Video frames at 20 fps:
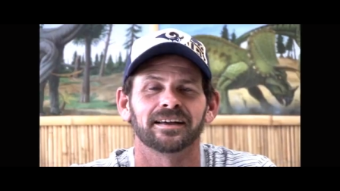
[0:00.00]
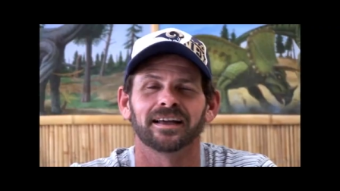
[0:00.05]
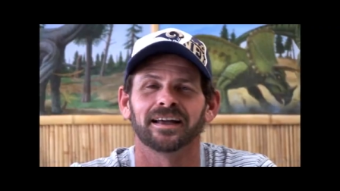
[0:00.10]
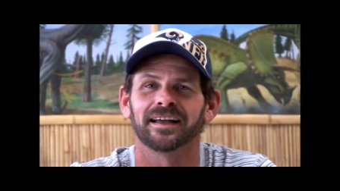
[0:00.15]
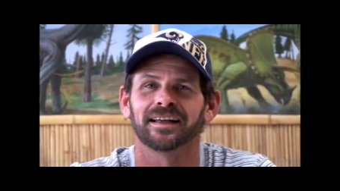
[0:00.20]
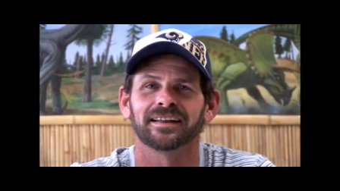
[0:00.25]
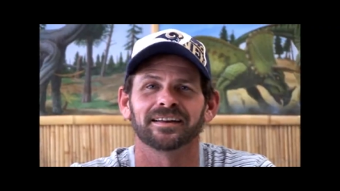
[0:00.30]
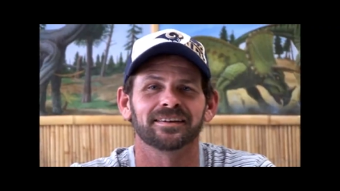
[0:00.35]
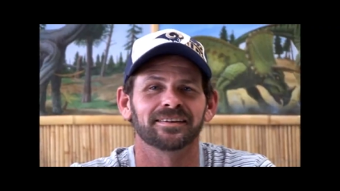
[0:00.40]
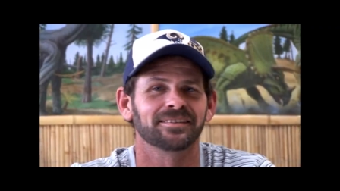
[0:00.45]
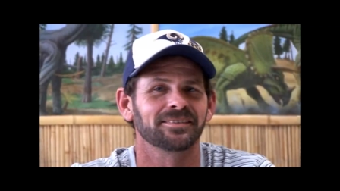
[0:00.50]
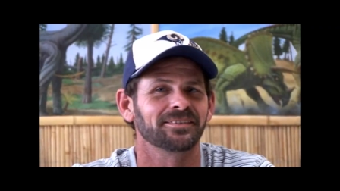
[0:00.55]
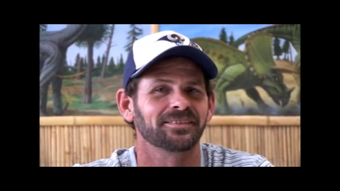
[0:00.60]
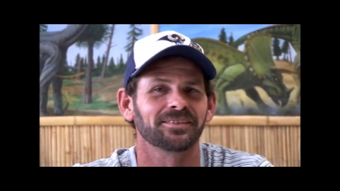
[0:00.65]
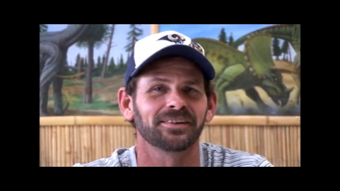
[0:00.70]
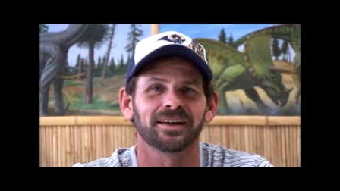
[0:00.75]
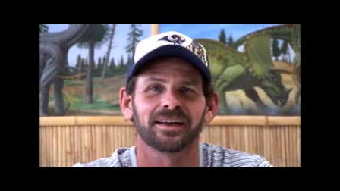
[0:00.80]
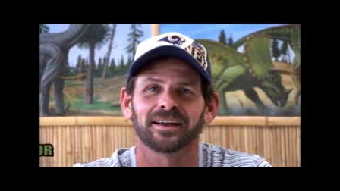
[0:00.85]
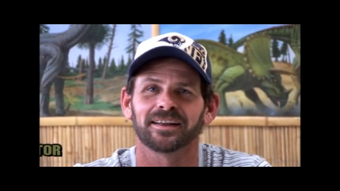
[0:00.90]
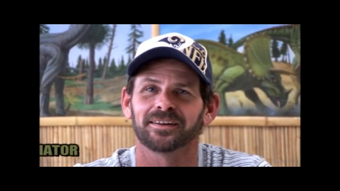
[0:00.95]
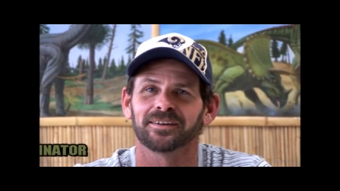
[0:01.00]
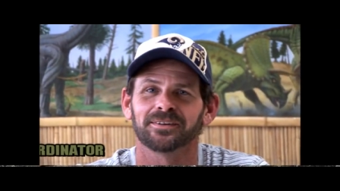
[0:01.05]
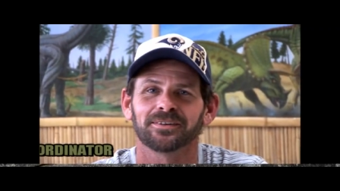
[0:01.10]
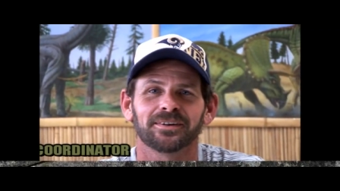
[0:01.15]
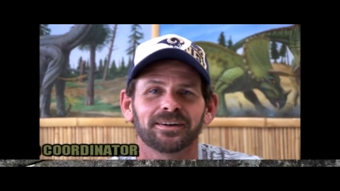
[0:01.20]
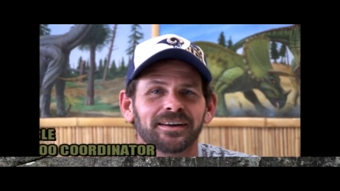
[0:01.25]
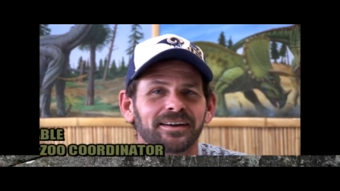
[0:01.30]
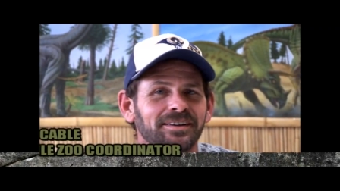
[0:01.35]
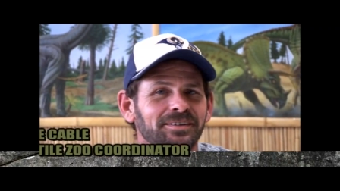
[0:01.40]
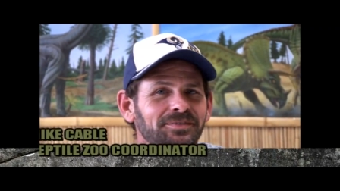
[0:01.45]
And we had the
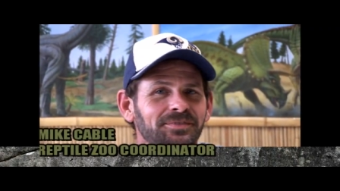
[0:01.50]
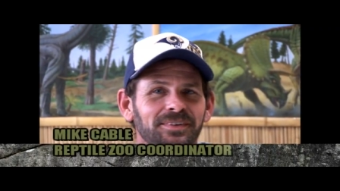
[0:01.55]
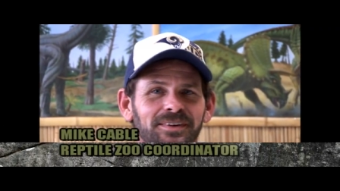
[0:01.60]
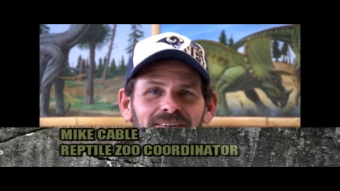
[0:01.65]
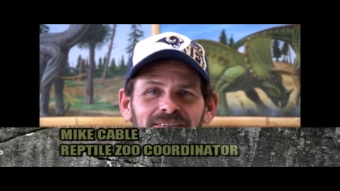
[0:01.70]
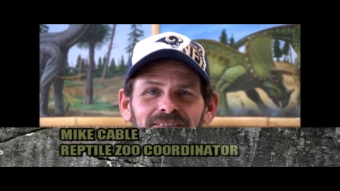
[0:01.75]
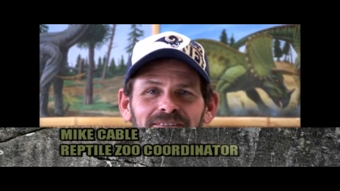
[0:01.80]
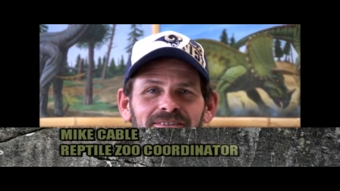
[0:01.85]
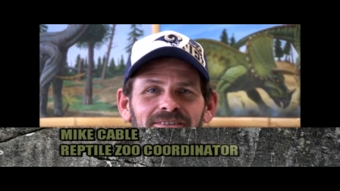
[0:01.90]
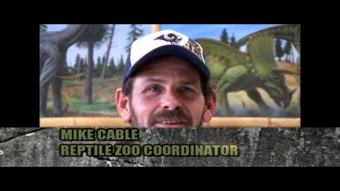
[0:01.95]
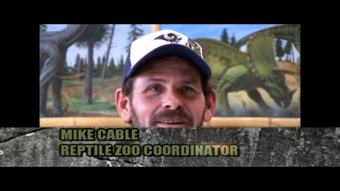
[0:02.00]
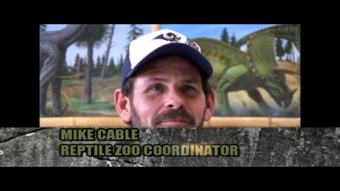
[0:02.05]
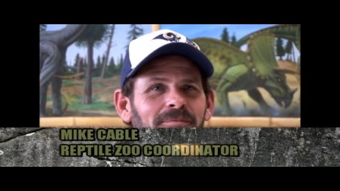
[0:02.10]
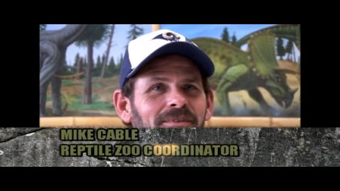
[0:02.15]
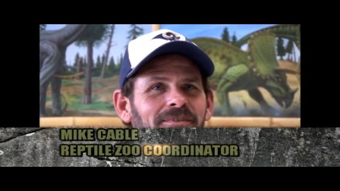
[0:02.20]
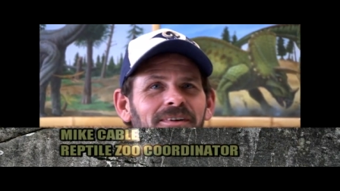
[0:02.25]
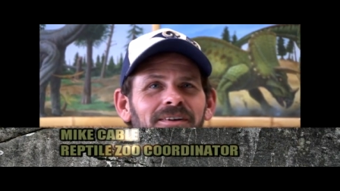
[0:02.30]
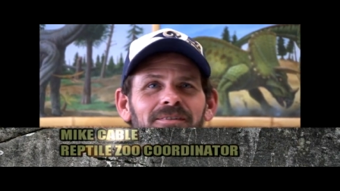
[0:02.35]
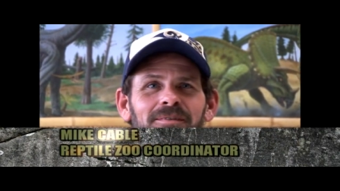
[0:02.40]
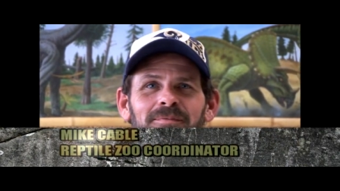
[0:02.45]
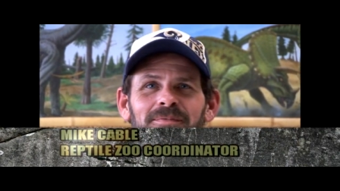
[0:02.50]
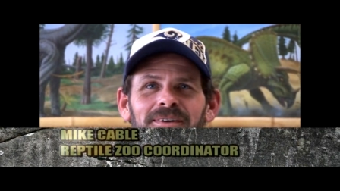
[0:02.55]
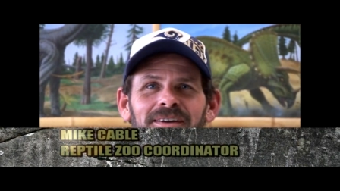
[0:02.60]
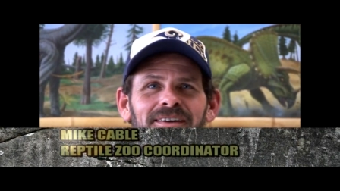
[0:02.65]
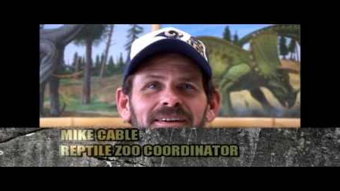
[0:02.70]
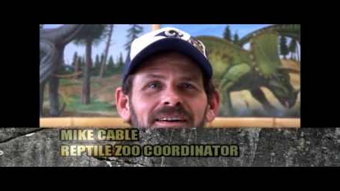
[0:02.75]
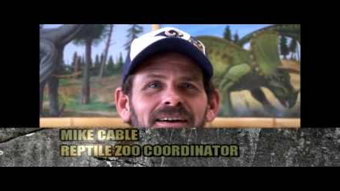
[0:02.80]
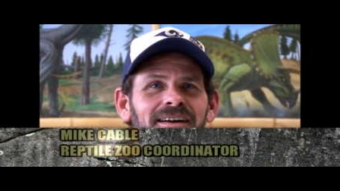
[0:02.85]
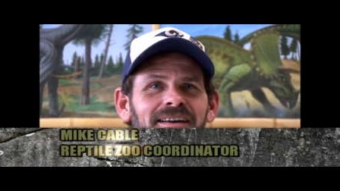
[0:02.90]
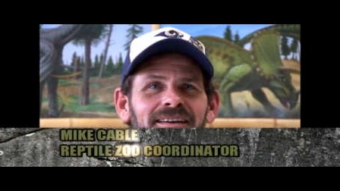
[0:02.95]
greatest fishing trip I've ever
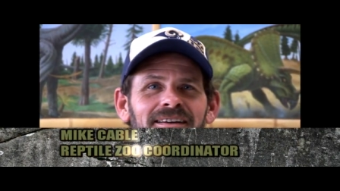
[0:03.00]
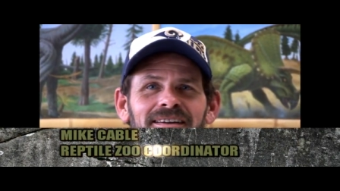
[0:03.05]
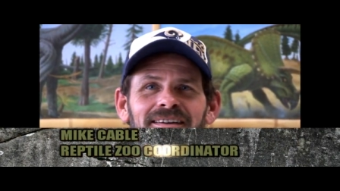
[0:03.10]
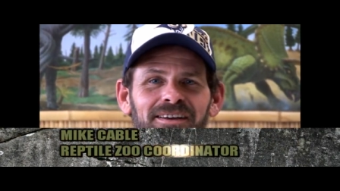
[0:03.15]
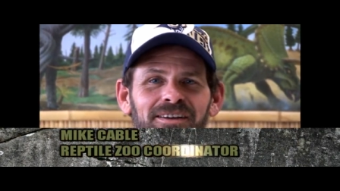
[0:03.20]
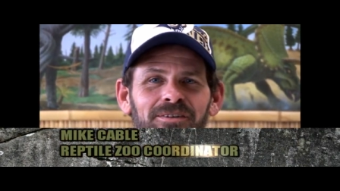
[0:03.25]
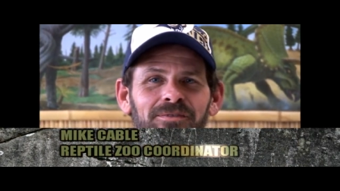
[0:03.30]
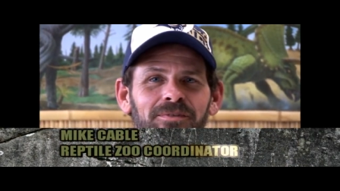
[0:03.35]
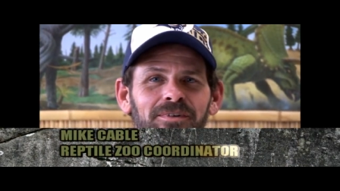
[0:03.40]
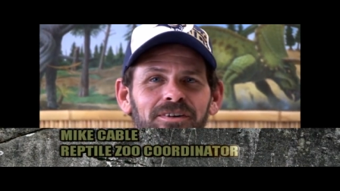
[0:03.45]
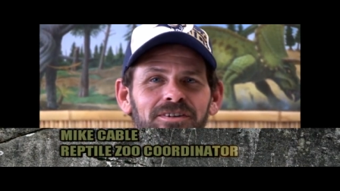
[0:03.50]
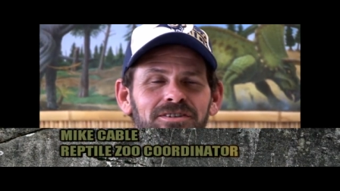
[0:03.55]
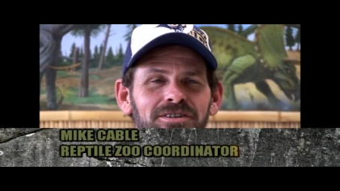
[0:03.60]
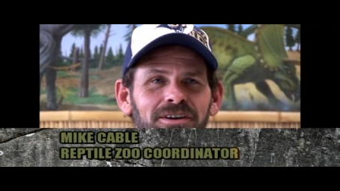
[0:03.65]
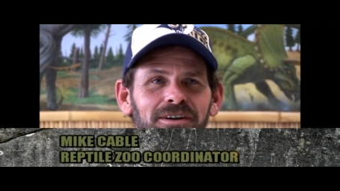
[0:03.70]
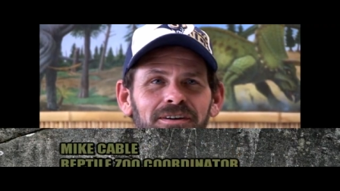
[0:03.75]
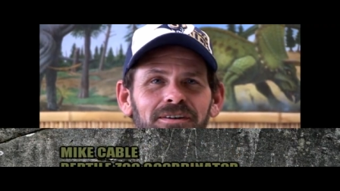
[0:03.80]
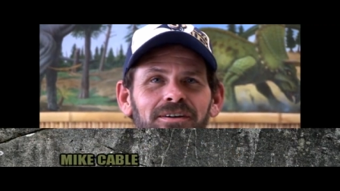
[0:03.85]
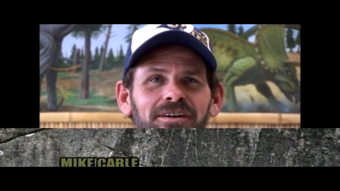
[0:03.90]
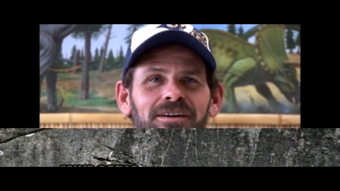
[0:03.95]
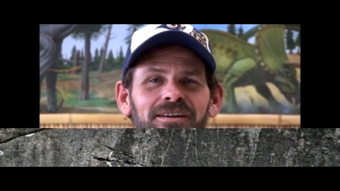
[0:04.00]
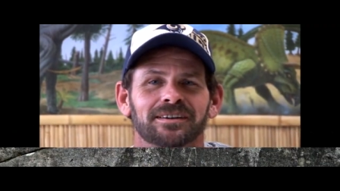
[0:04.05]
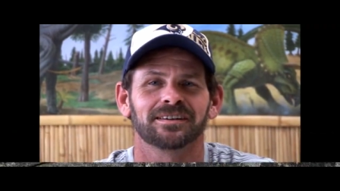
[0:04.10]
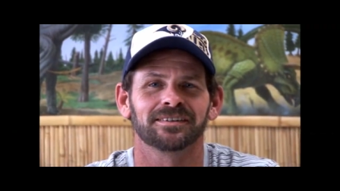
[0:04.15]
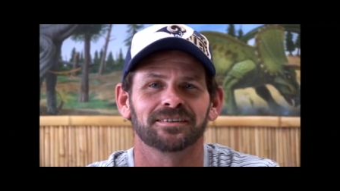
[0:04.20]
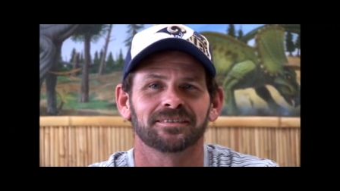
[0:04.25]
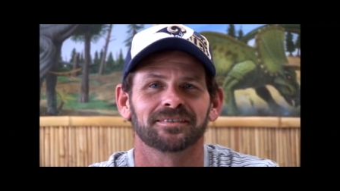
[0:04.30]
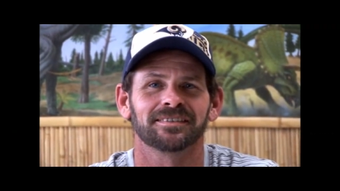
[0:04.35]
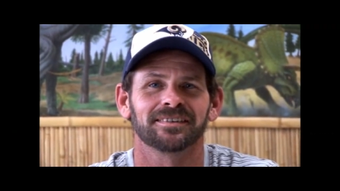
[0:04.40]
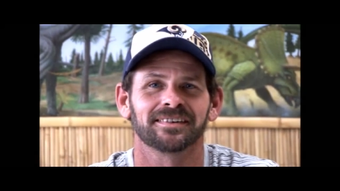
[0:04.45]
been on. Went shark hunting.